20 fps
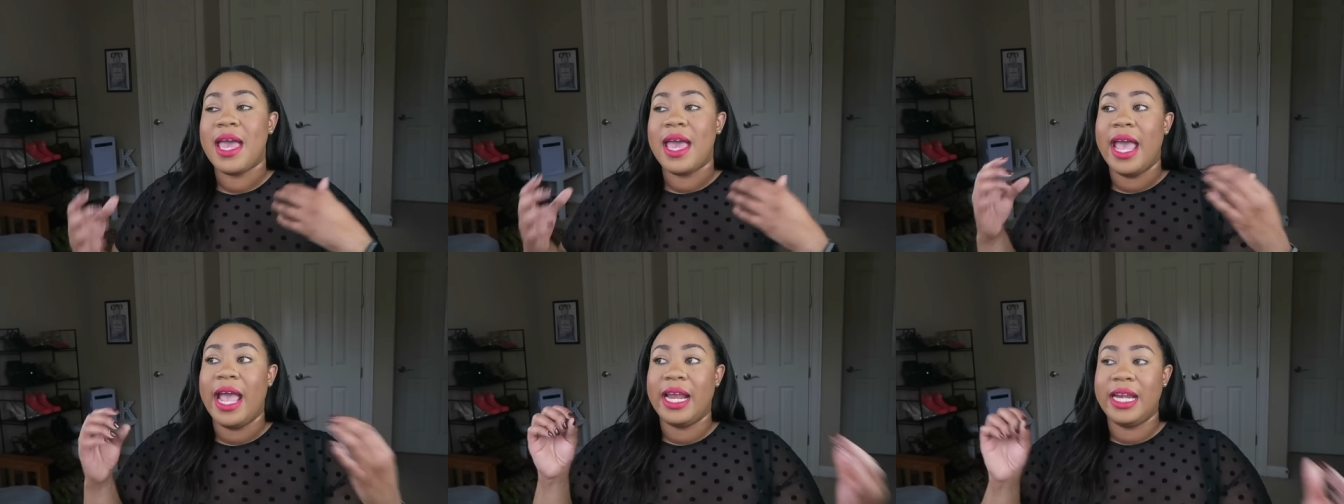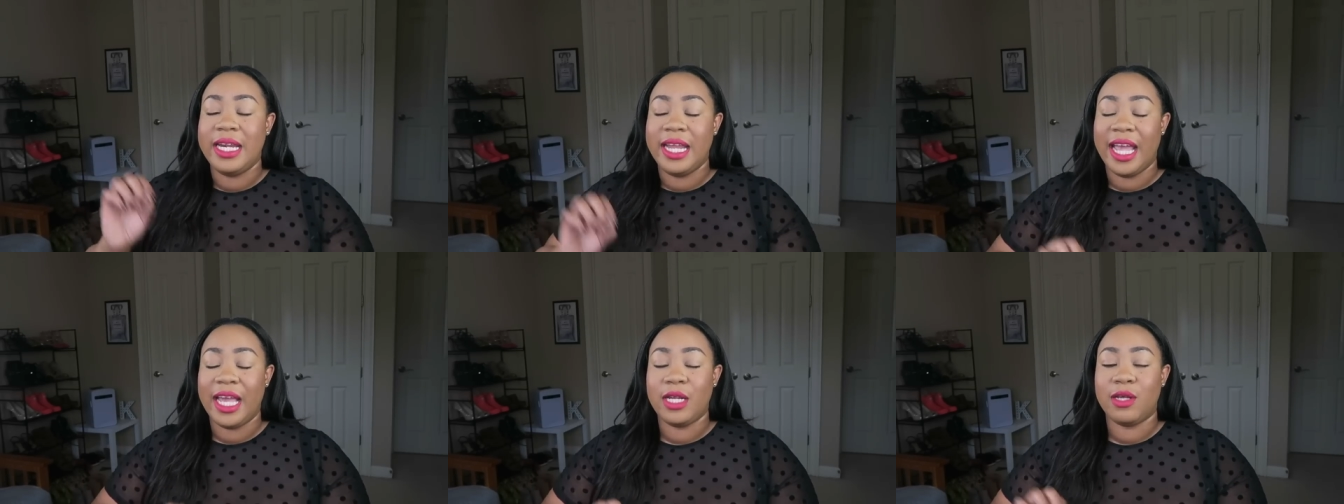a
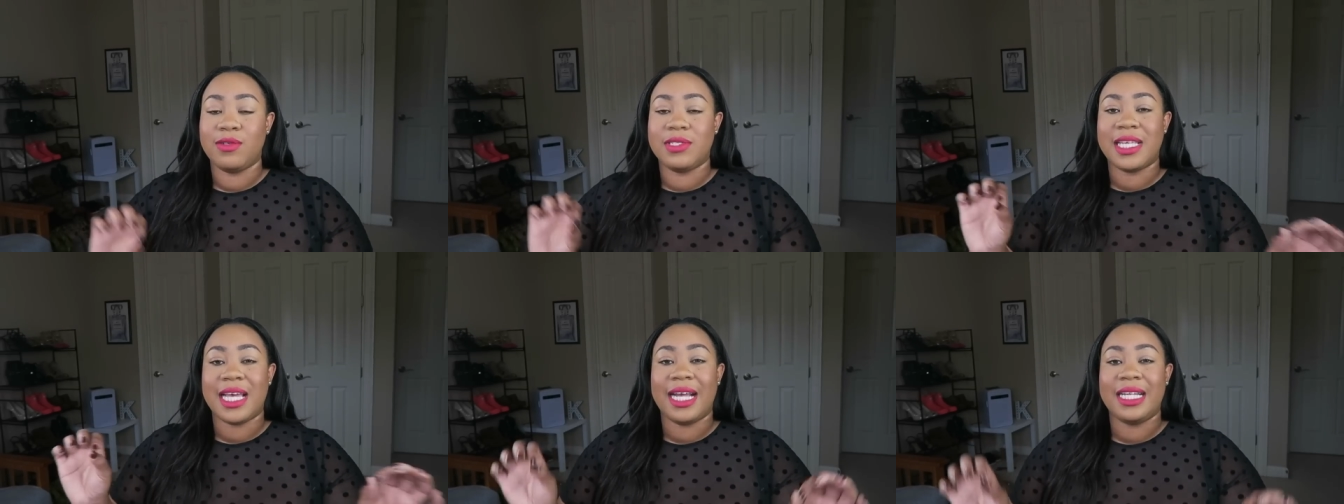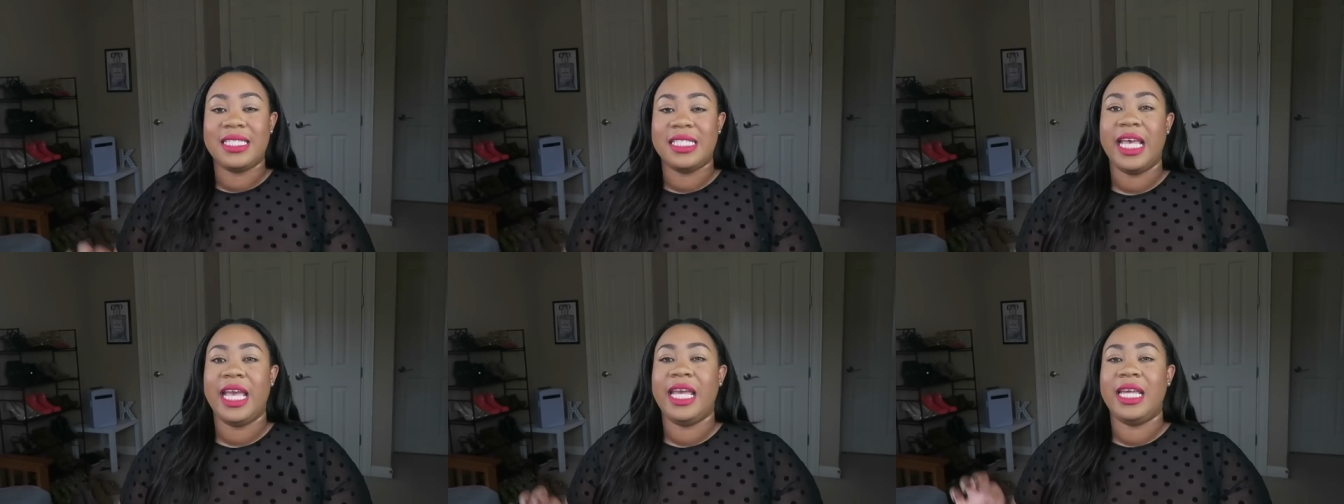nano
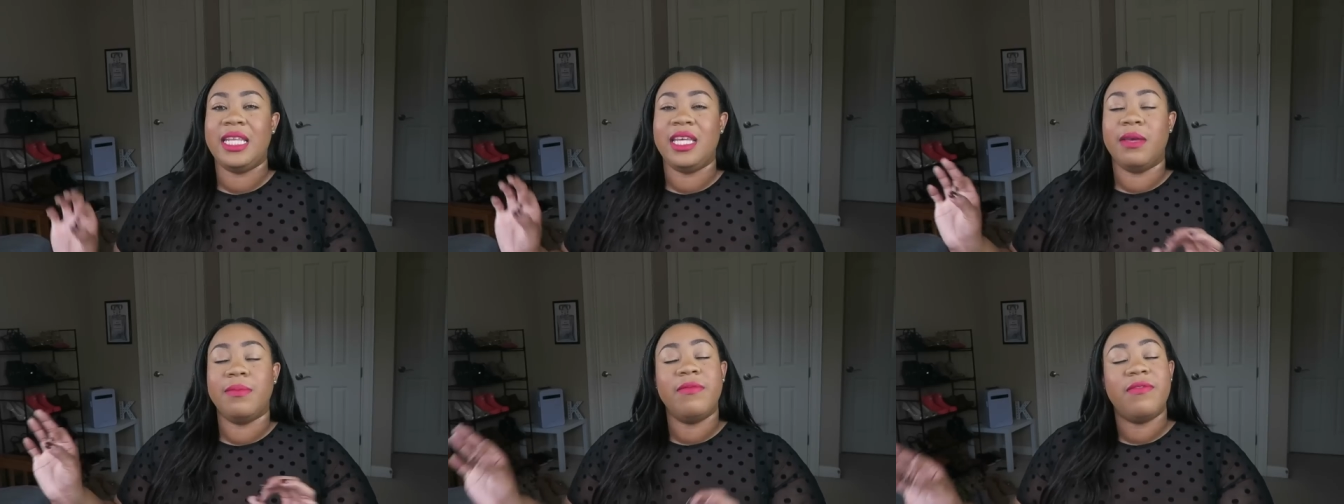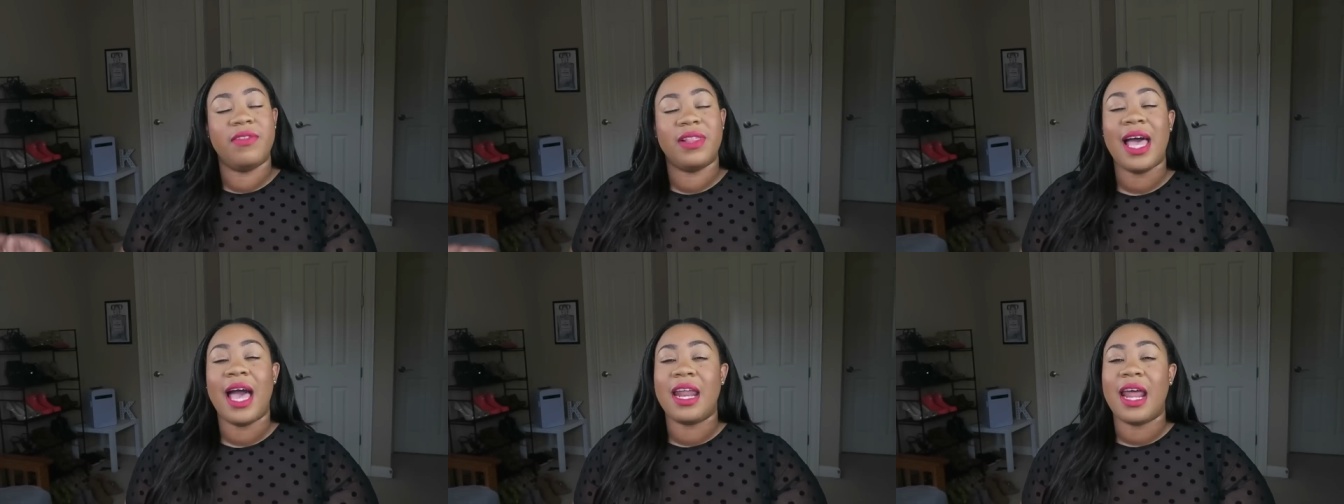titanium
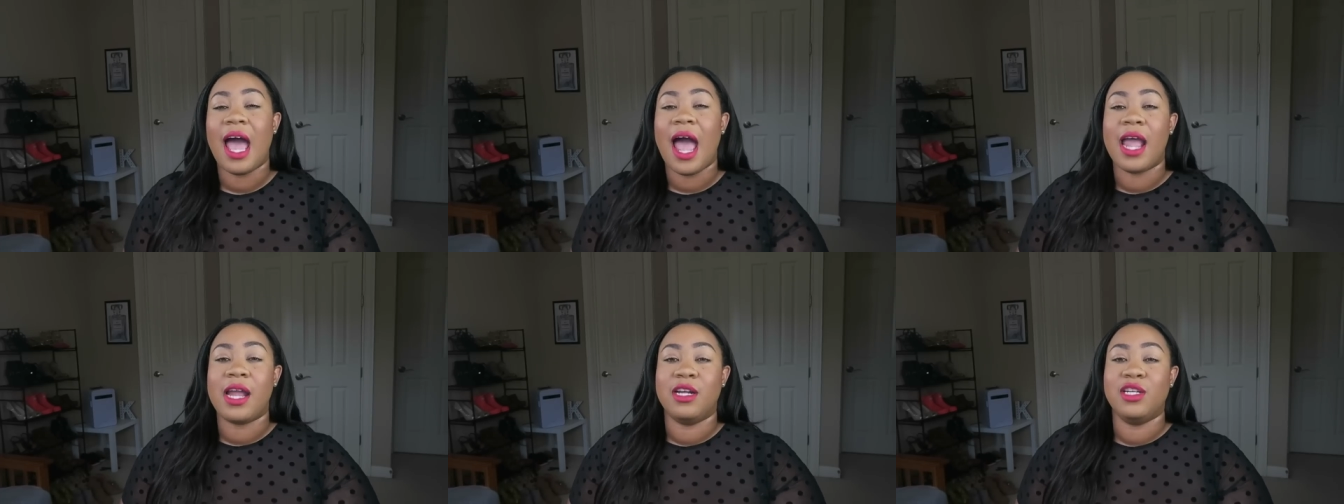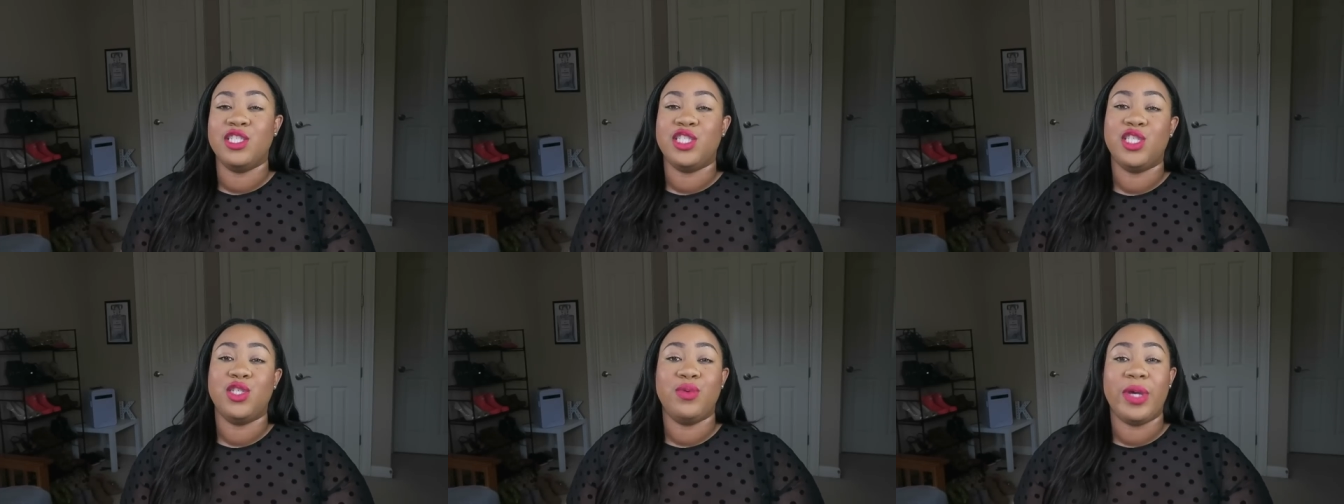flat
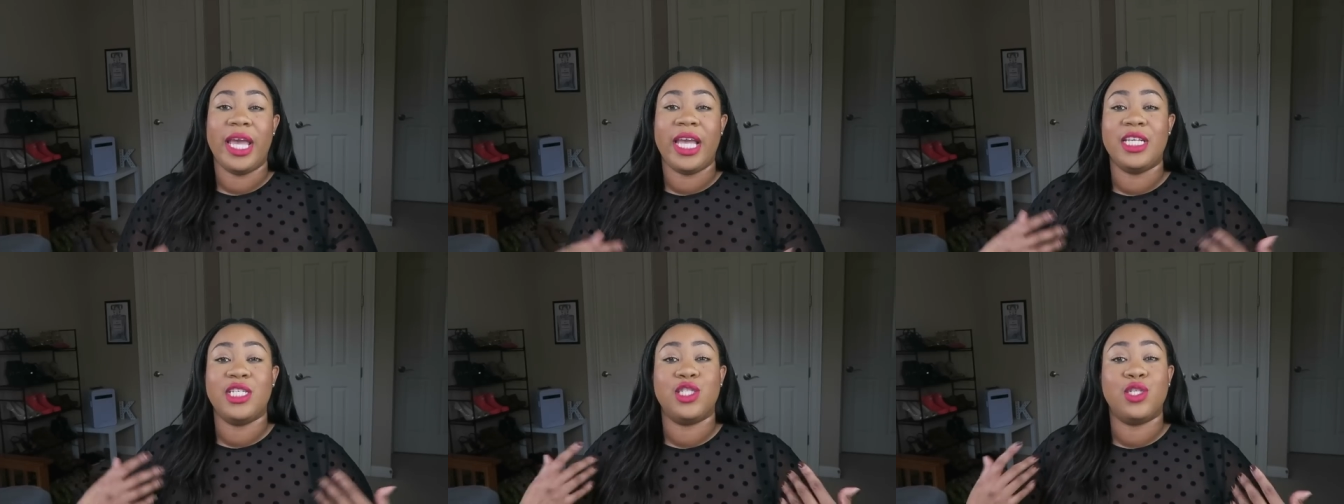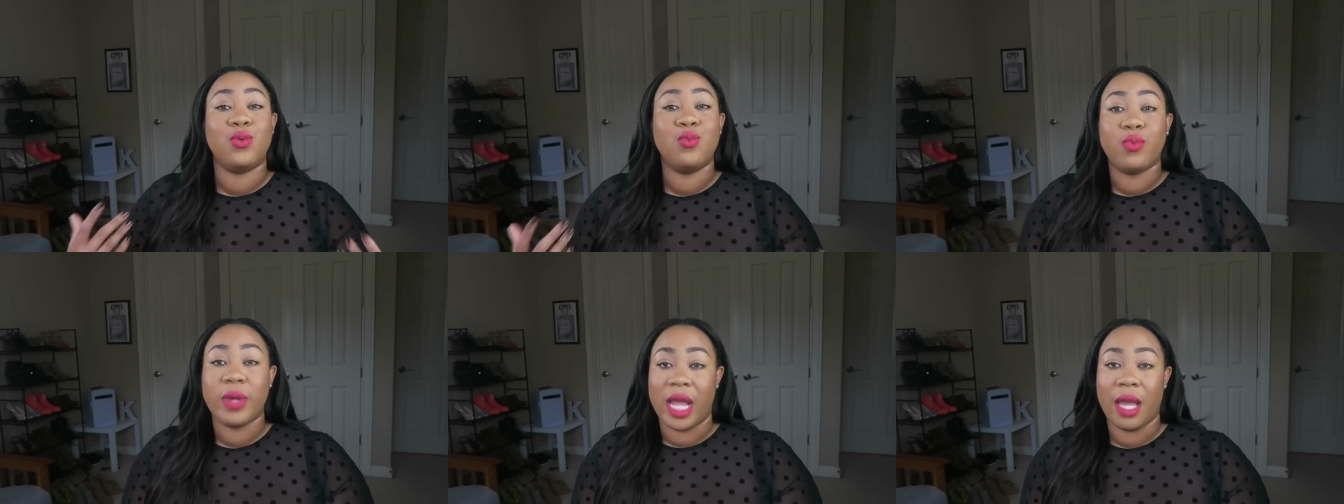iron to a
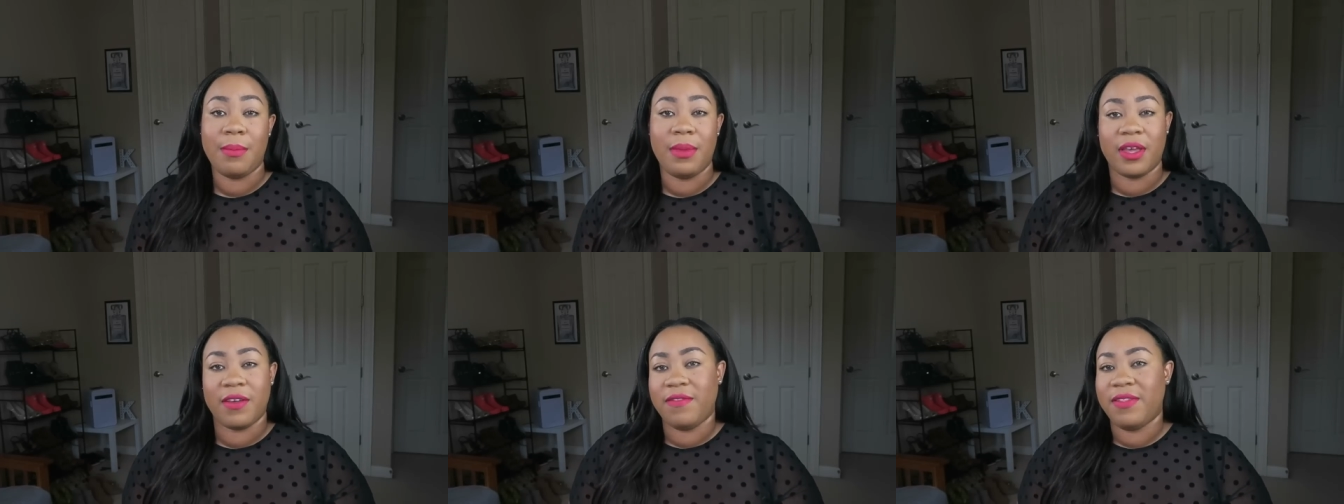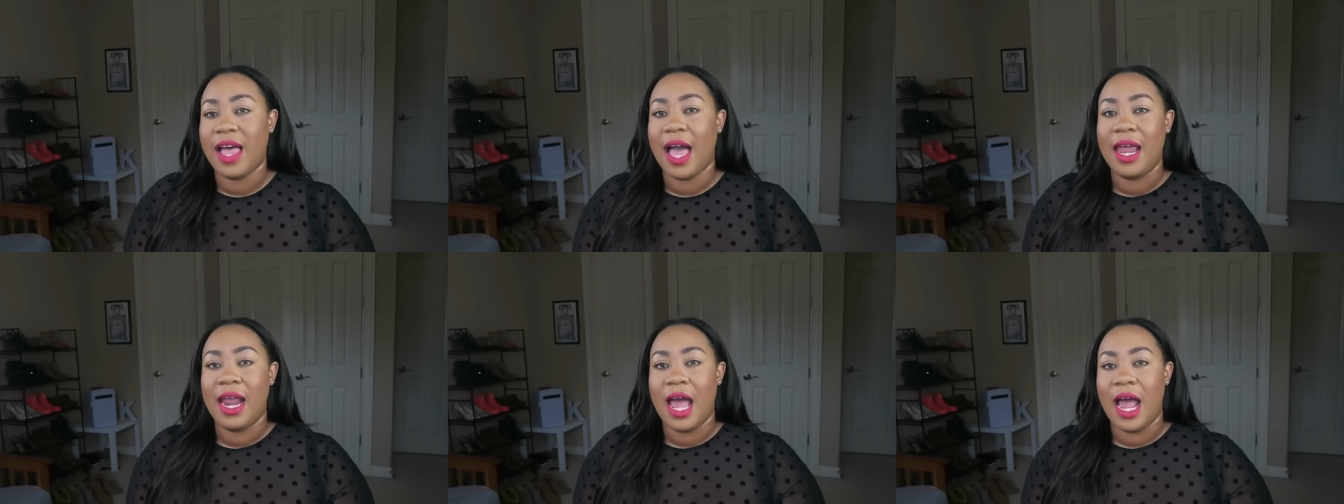ceramic
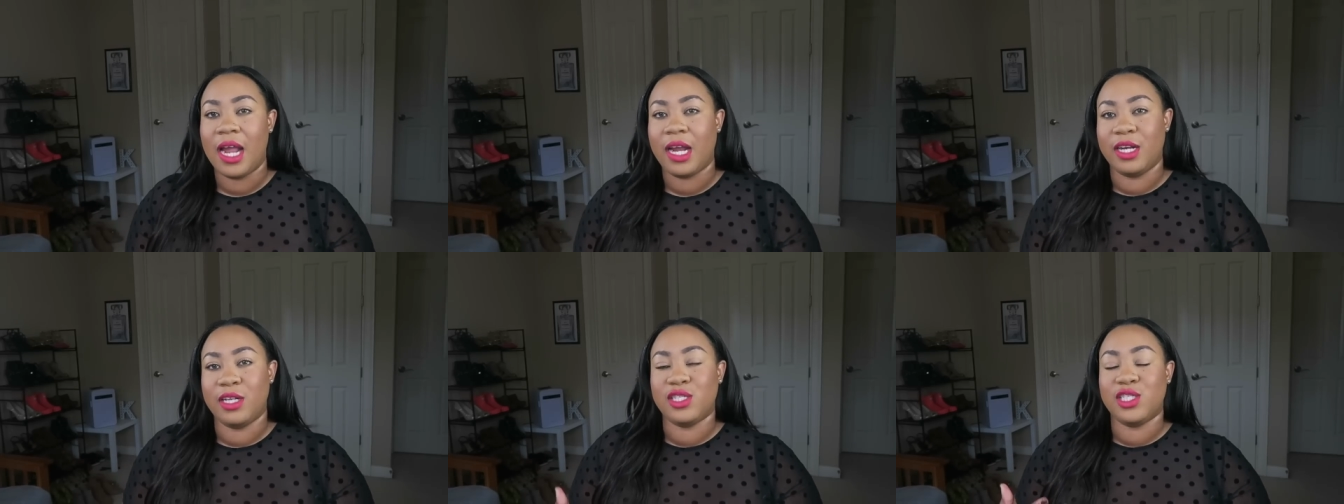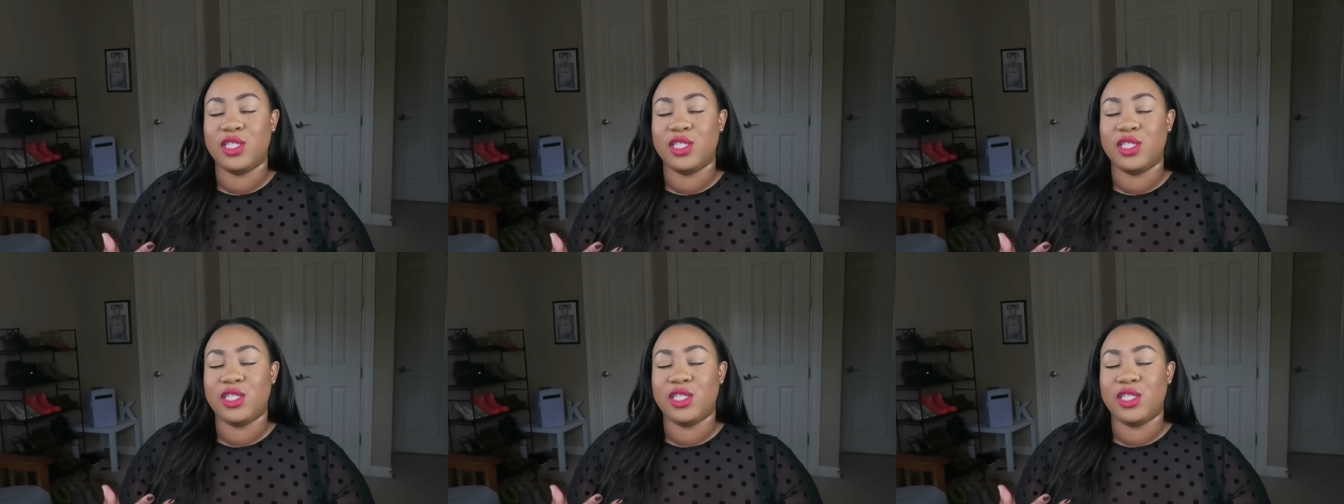flat iron.